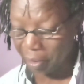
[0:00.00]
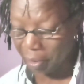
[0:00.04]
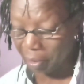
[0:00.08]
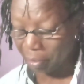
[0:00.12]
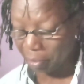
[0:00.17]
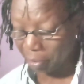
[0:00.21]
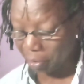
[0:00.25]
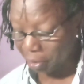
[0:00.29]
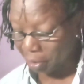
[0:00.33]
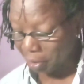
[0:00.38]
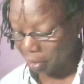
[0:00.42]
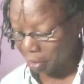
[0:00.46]

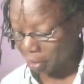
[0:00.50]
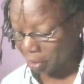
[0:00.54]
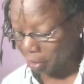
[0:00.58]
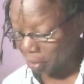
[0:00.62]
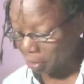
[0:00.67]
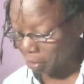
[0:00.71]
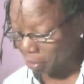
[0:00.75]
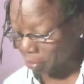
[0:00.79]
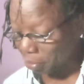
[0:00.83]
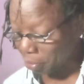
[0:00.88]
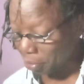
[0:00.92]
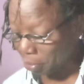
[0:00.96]
we'll
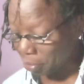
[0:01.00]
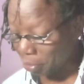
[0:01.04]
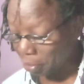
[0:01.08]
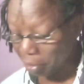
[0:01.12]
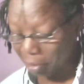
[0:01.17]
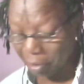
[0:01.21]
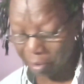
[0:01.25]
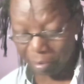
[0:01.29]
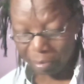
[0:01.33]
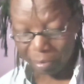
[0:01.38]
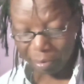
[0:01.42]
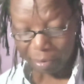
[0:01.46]
just go
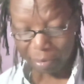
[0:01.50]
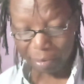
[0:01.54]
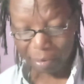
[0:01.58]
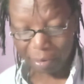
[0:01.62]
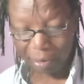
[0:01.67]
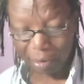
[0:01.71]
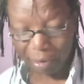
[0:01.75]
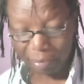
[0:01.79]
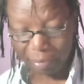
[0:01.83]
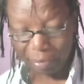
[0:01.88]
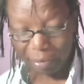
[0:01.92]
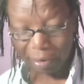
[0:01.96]
on
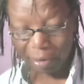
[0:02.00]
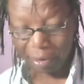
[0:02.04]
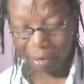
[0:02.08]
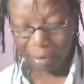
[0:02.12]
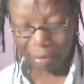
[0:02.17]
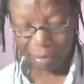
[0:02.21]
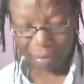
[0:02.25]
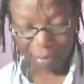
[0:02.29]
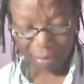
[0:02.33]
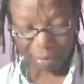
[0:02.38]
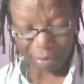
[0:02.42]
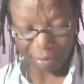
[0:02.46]
with the video.